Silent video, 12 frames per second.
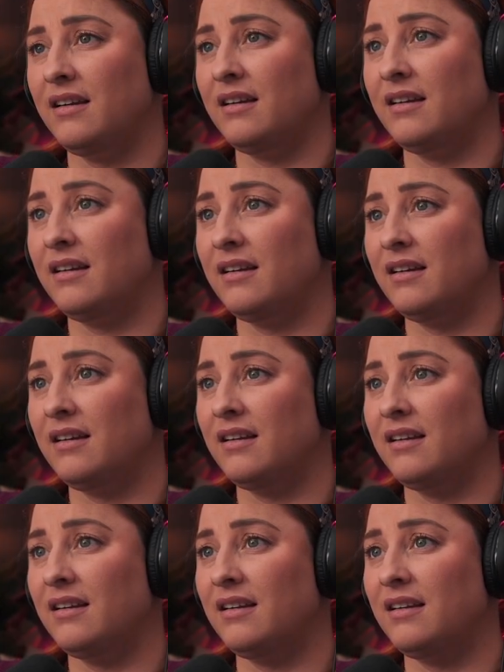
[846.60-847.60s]

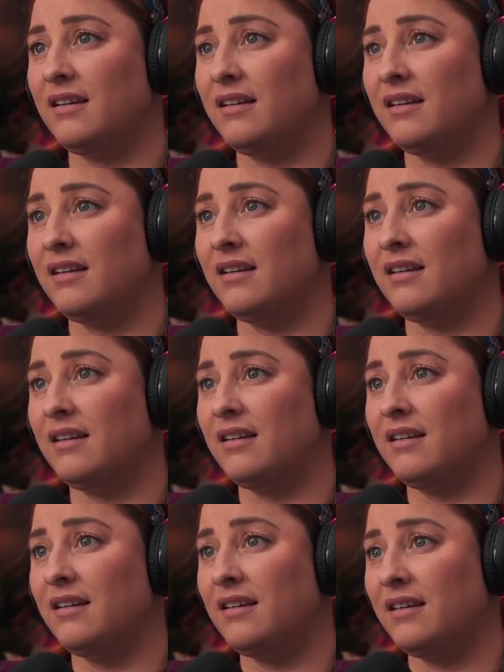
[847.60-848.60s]

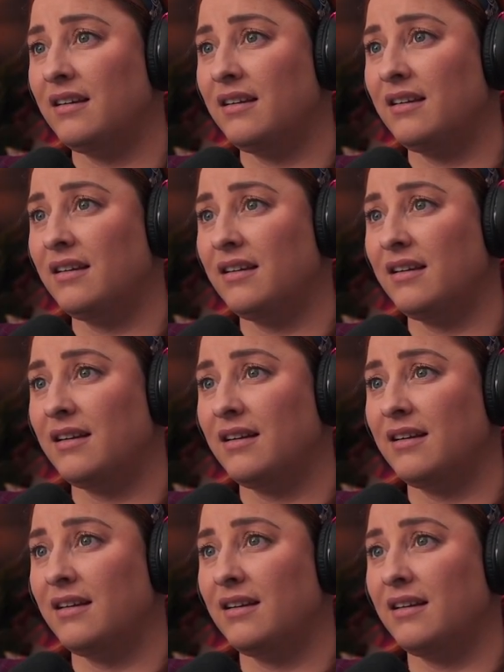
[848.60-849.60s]

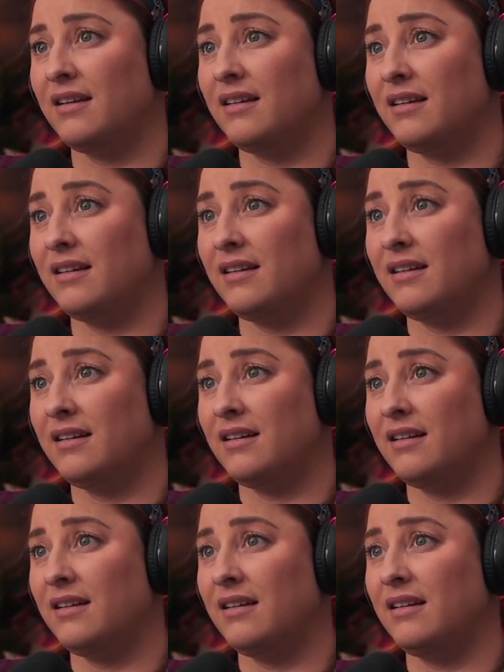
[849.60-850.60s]

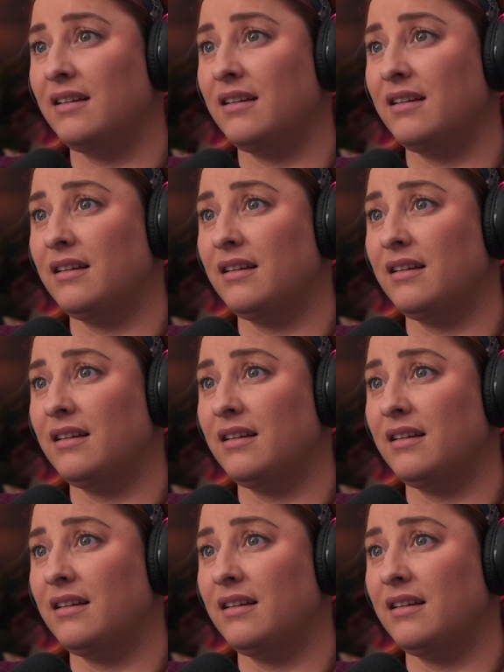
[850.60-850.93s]
[no speech]